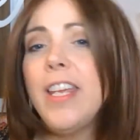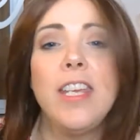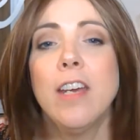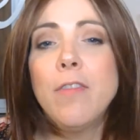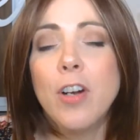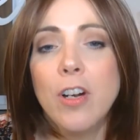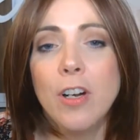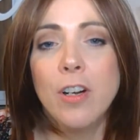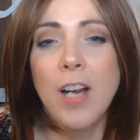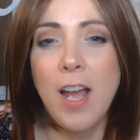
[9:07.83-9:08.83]
give
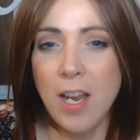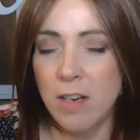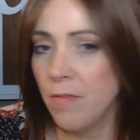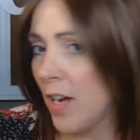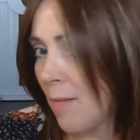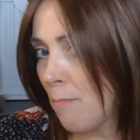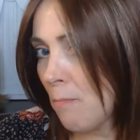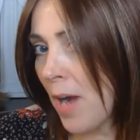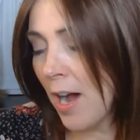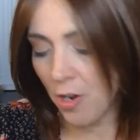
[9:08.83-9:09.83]
her kind of a
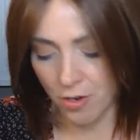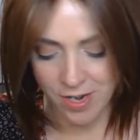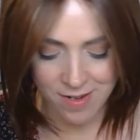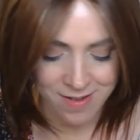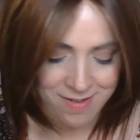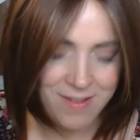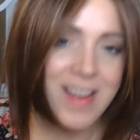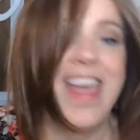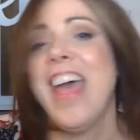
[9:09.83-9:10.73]
modern,